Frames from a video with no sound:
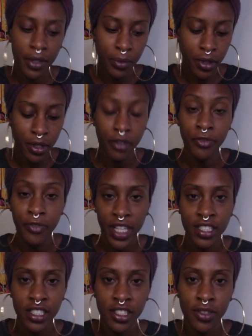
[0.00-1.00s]
were
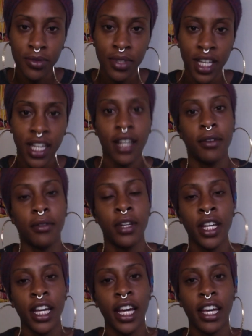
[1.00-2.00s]
affecting you now,
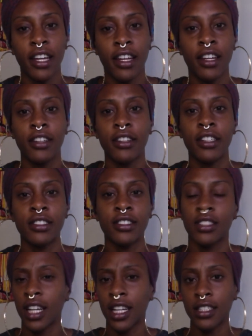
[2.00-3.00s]
and it's
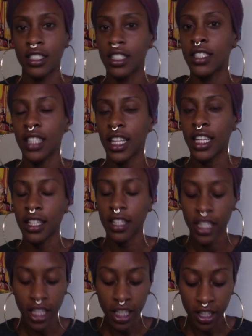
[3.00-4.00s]
kind of just like
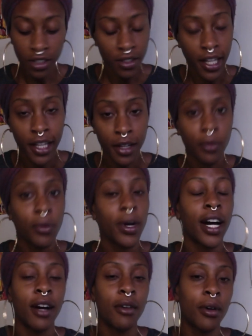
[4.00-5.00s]
clicking, and you're like,
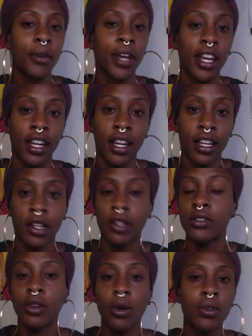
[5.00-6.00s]
wow, okay, I
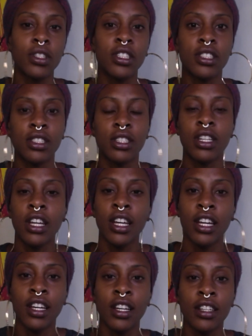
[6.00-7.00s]
totally
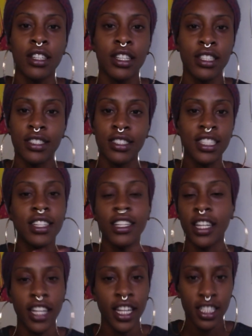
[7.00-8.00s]
see the
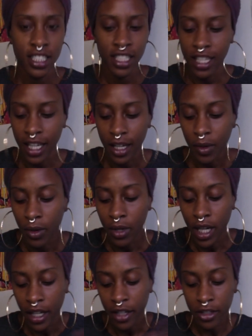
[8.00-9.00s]
connection now, or
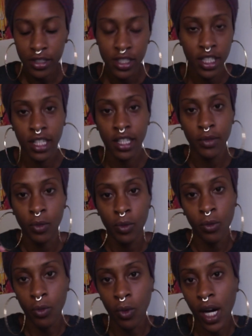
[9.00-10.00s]
I understand
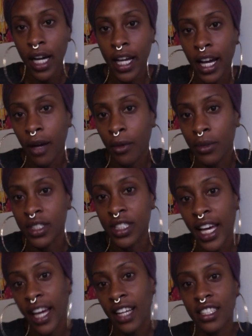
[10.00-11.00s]
why I was
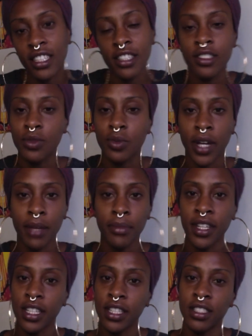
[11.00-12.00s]
acting this way,
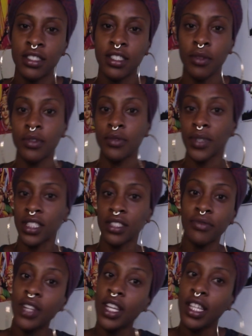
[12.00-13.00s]
because it was because
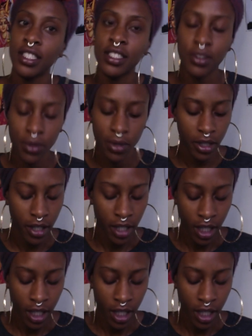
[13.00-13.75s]
of this, or